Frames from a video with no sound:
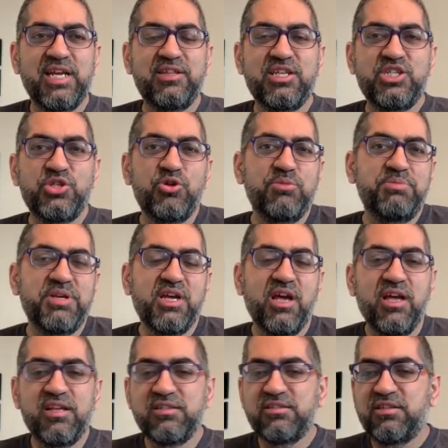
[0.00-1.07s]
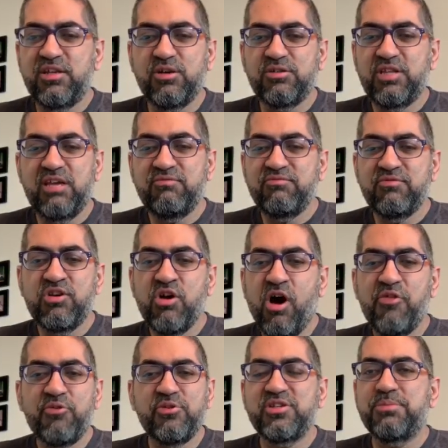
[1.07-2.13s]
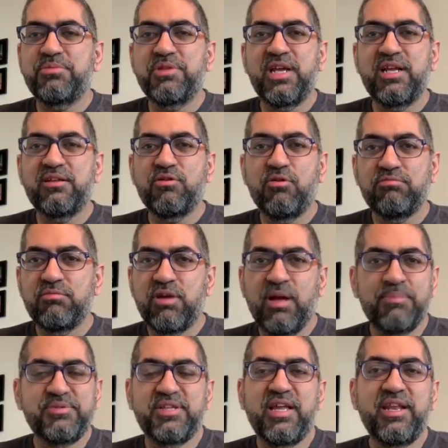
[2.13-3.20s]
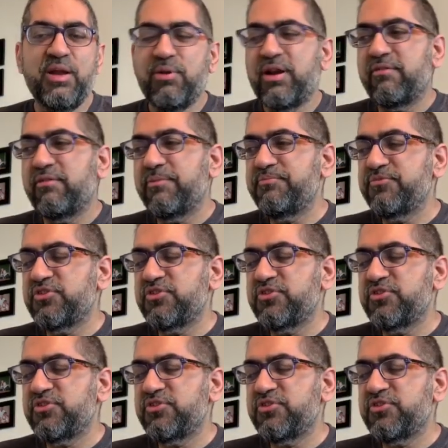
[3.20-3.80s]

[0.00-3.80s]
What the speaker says: And they do it because, they've gone through something upsetting or whatever.